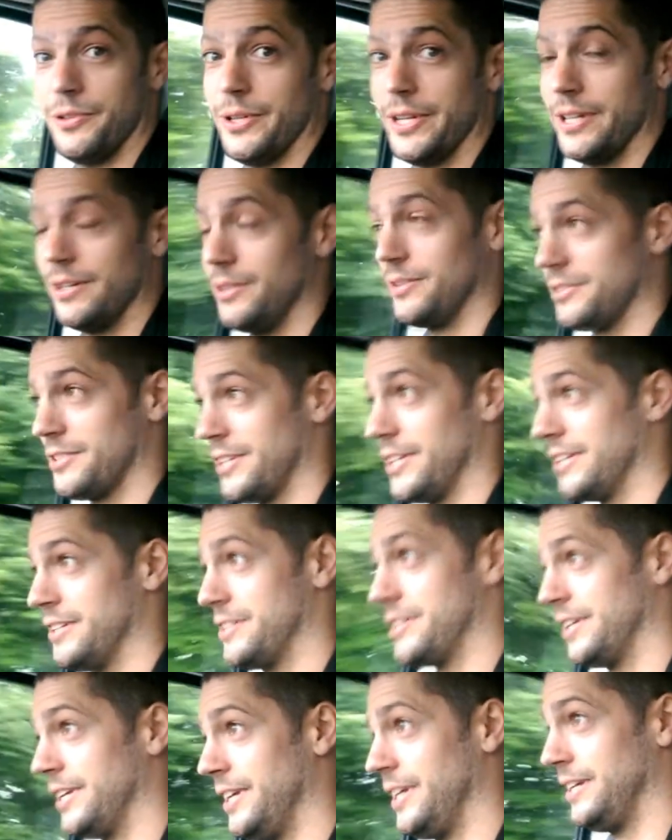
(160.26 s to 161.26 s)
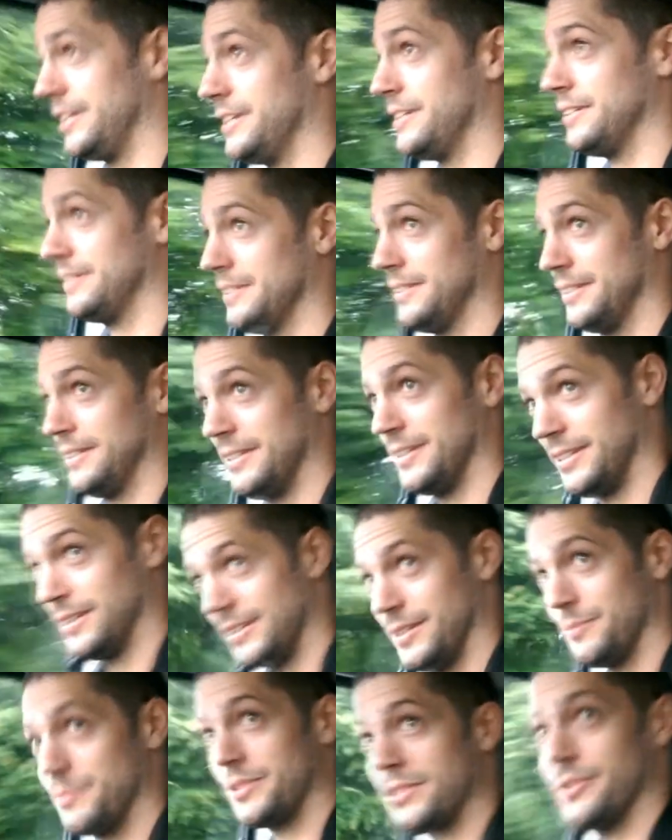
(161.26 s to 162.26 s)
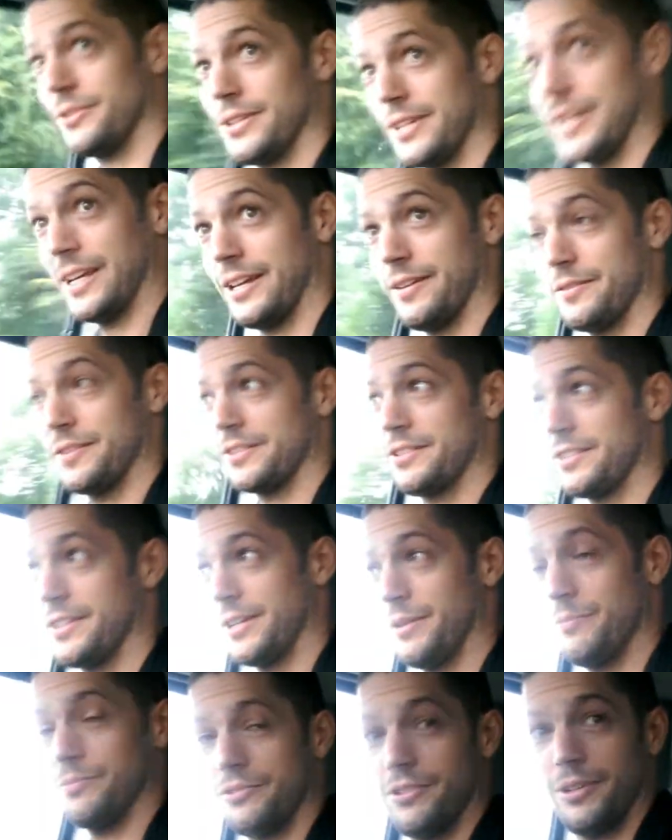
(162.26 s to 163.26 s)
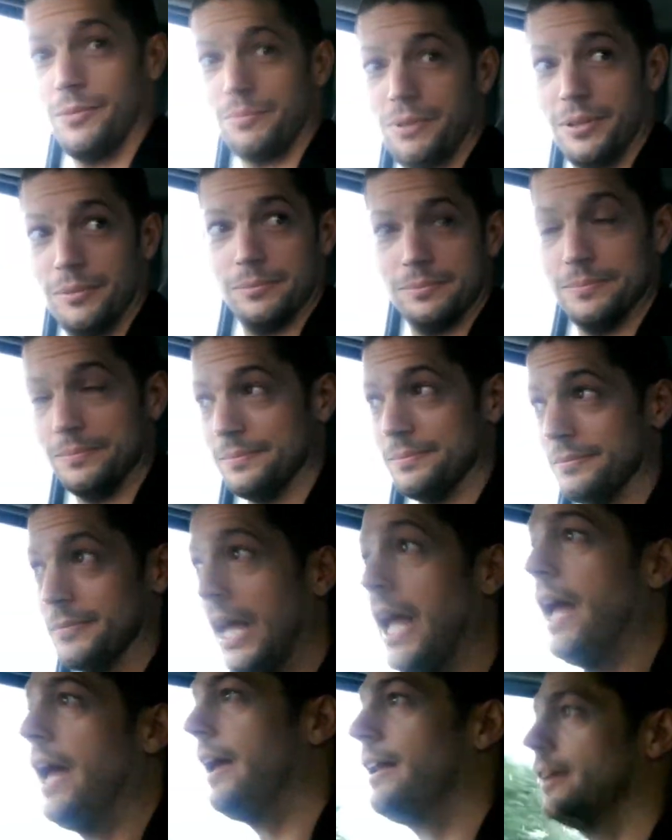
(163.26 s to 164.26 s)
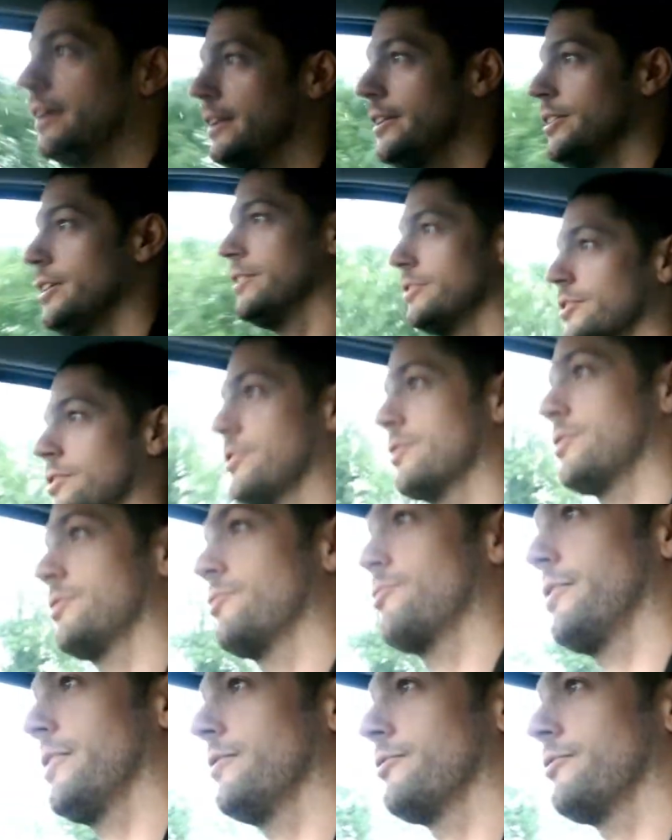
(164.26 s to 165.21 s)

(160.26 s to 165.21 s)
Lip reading: hills I see, I'm still going to have the same problem. And I need to concentrate on